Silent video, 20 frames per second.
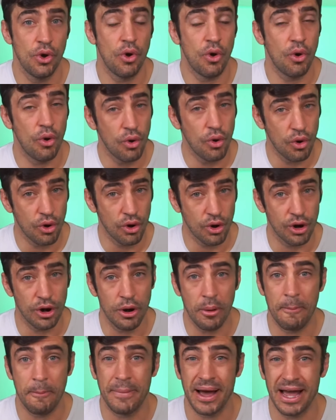
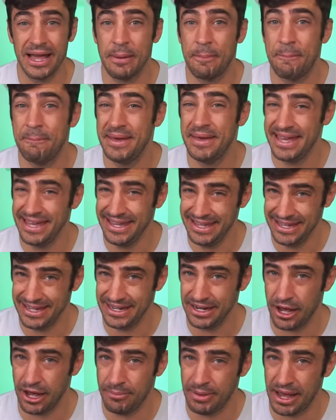or my
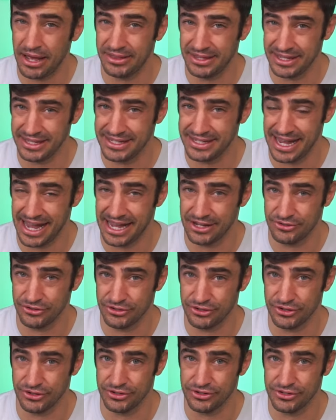opinion about these tax
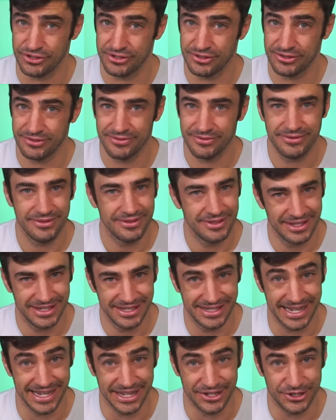returns,
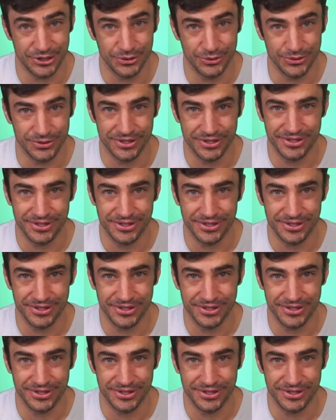stay tuned.